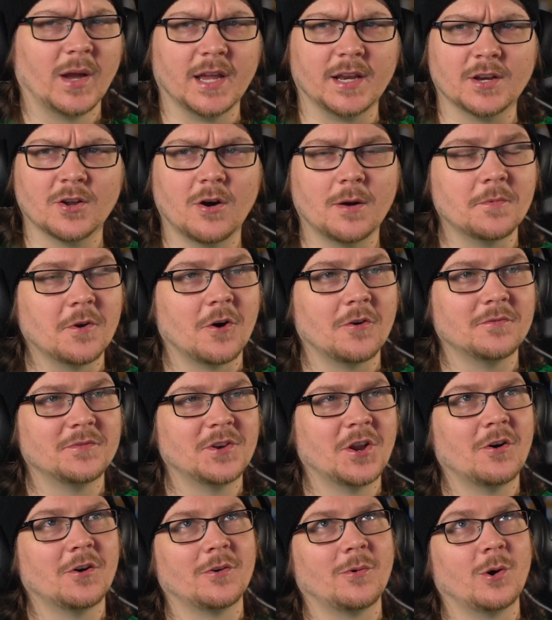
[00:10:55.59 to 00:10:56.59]
be. Wait, no, I'm
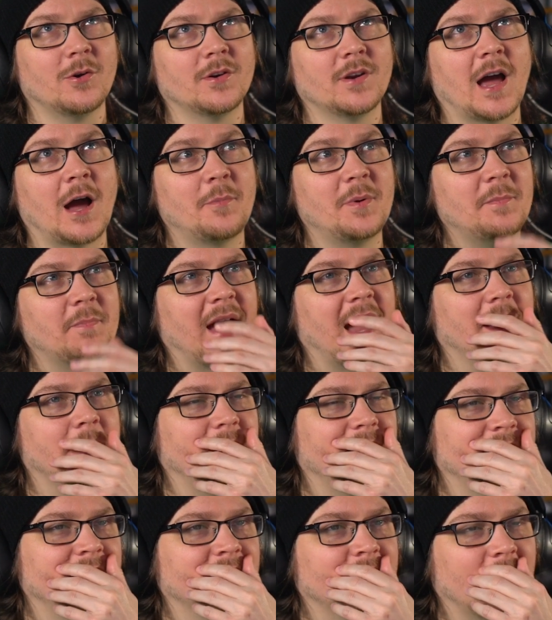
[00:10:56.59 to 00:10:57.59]
not. No, I won't. I'll be back
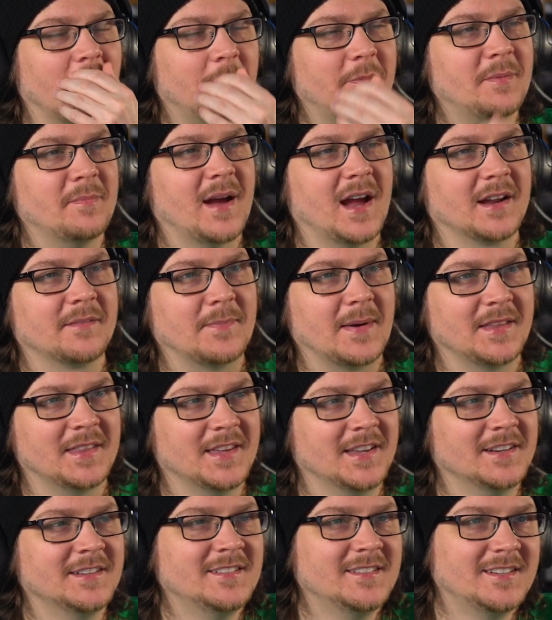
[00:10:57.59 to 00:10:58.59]
by then. I'll be back by
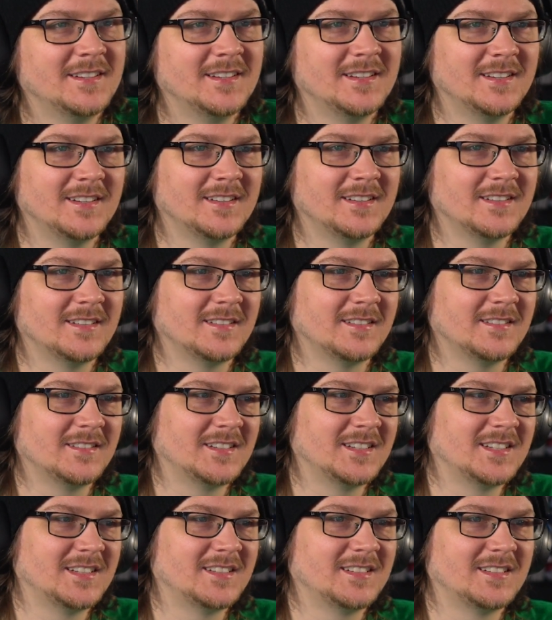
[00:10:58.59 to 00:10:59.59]
then. Um, and you
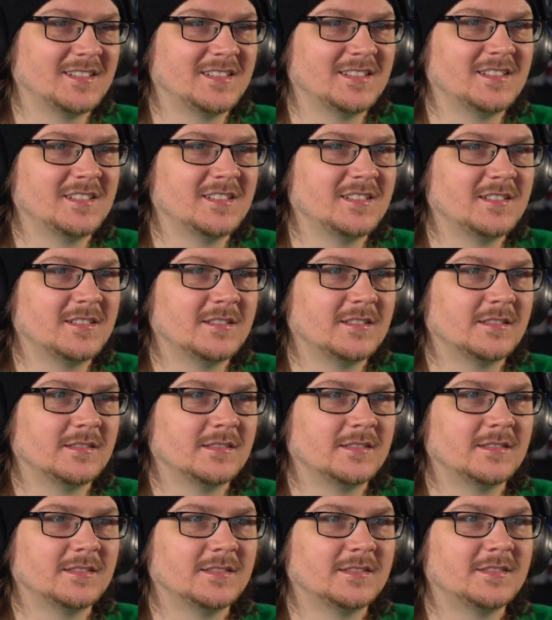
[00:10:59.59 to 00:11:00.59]
know, throughout the summer, we're going
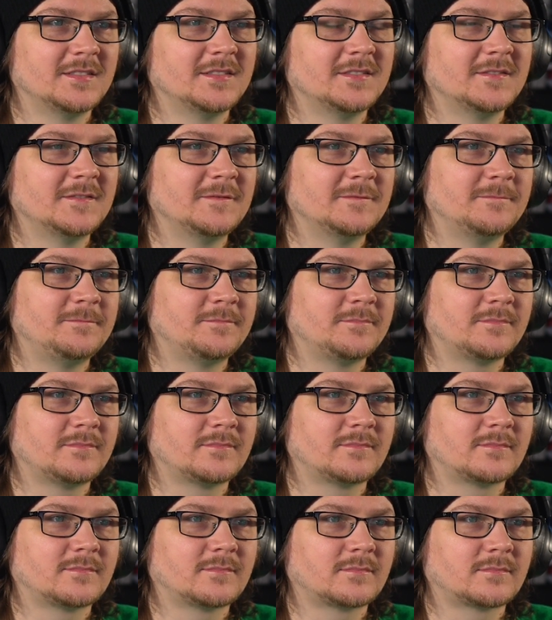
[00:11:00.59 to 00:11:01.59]
to be showing a
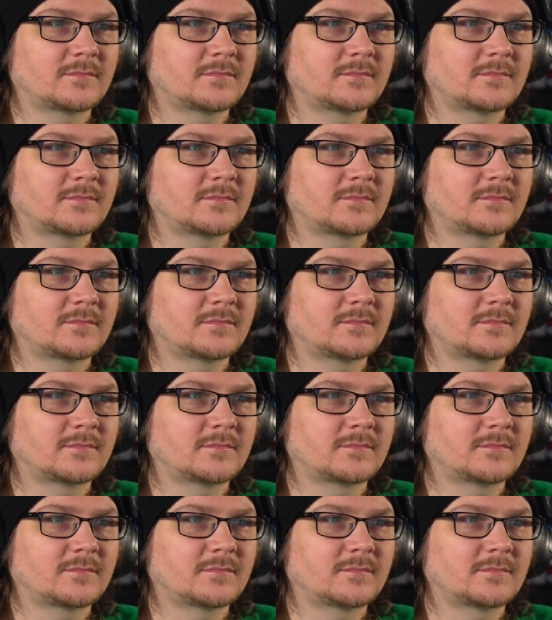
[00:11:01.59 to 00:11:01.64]
lot